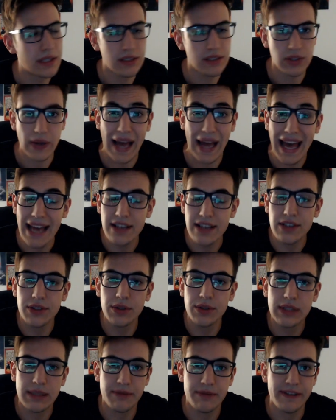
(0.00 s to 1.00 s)
So I had to
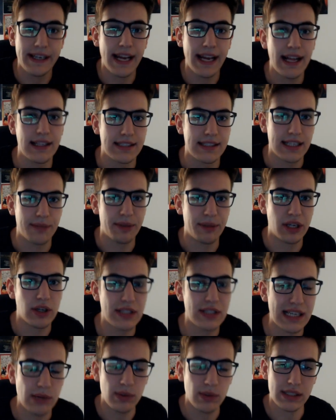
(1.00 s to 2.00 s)
do something else, and
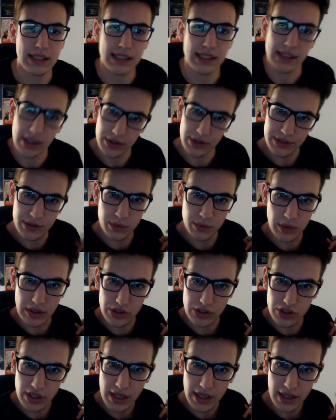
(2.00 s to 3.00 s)
because I wasn't allowed to
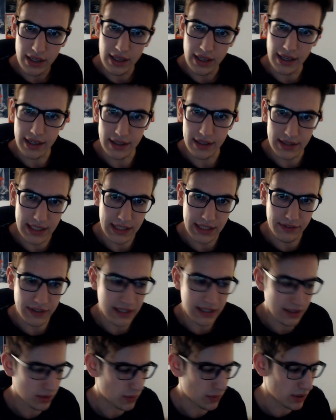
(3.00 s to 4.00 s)
watch
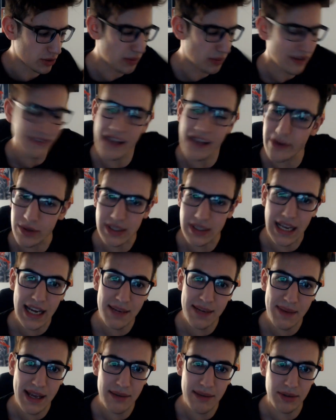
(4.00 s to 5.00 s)
TV, to watch my favorite
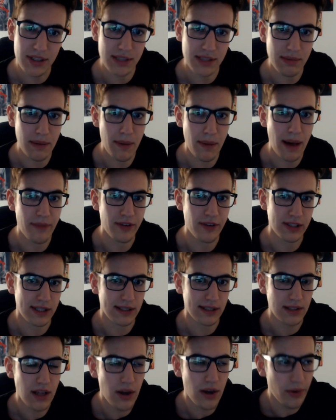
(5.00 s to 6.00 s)
anime, because my mom was
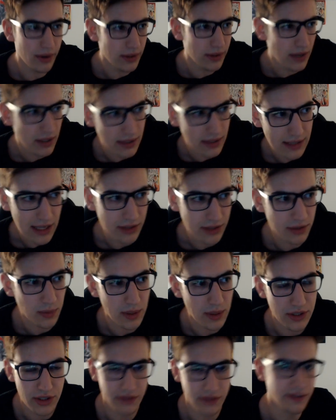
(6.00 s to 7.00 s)
like, no, you're not allowed to
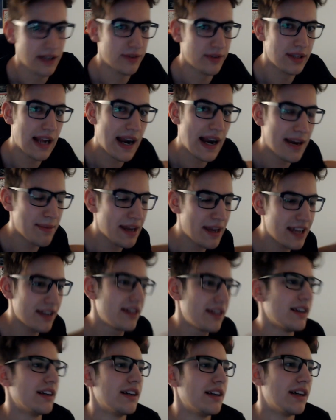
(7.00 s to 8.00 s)
watch your favorite anime,
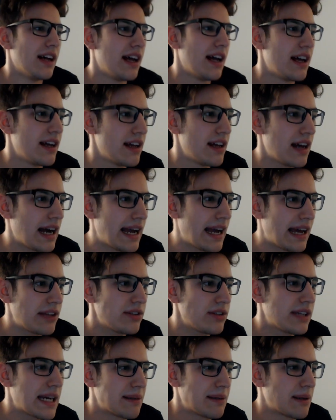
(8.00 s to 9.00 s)
I had
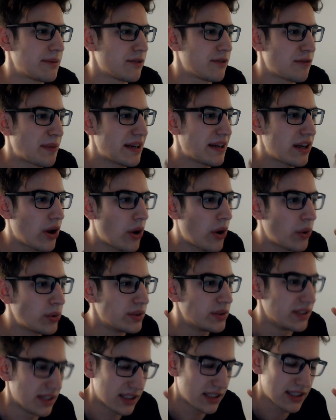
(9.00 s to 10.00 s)
to come up with my
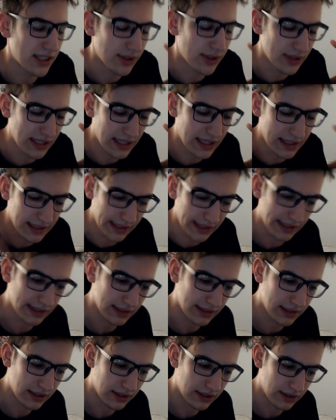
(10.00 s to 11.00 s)
own story idea,
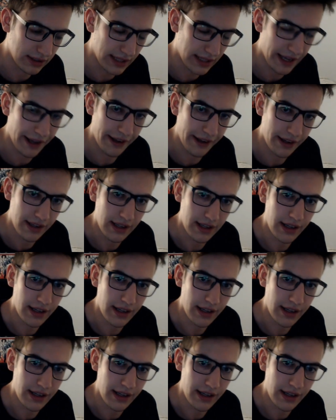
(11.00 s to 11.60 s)
okay?